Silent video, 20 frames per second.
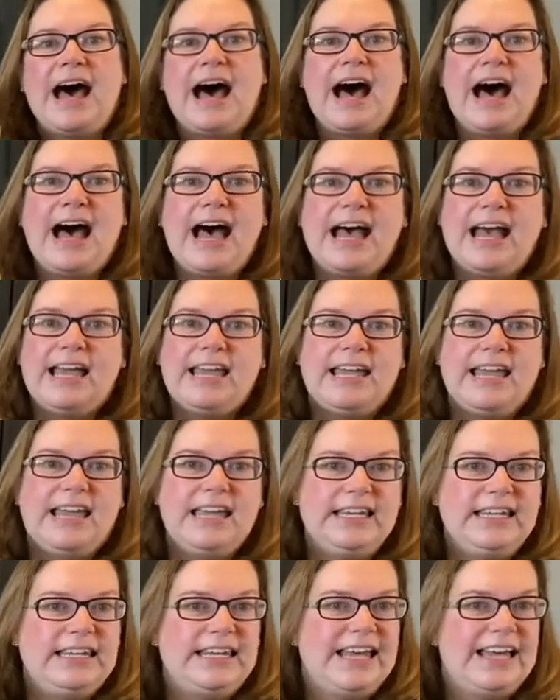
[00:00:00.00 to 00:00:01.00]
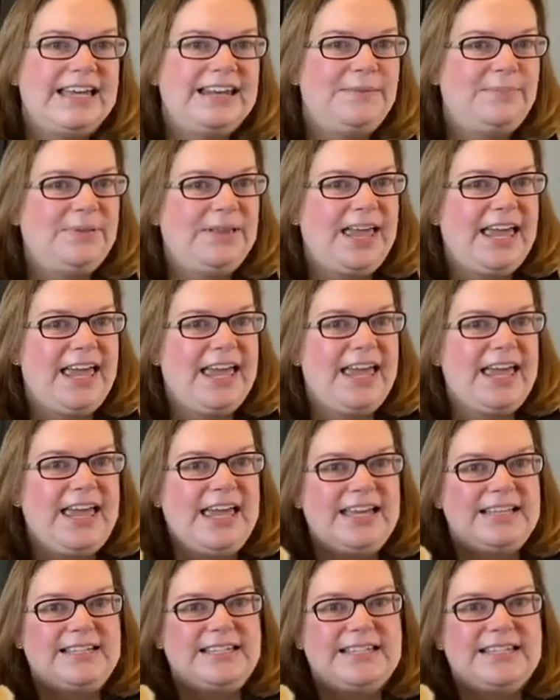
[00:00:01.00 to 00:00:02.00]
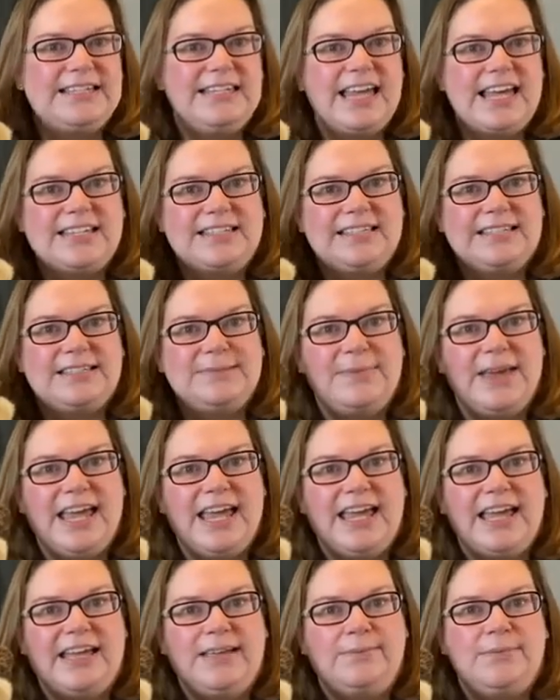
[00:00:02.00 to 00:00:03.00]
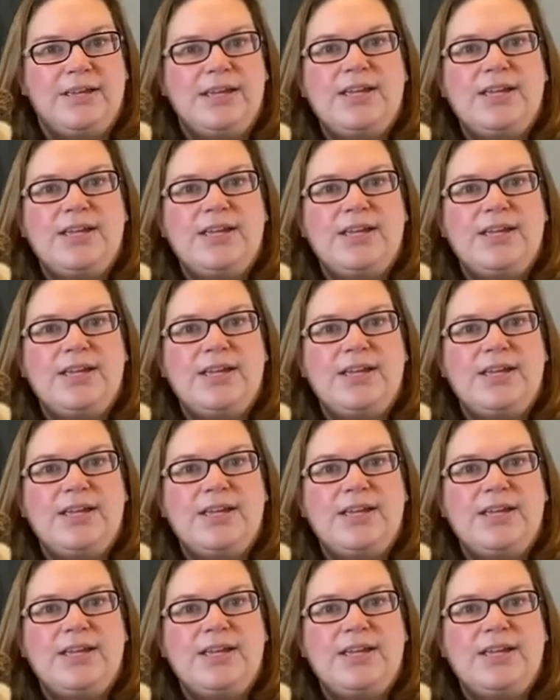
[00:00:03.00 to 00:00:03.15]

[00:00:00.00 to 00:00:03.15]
I ain't gonna plant, yes ma'am,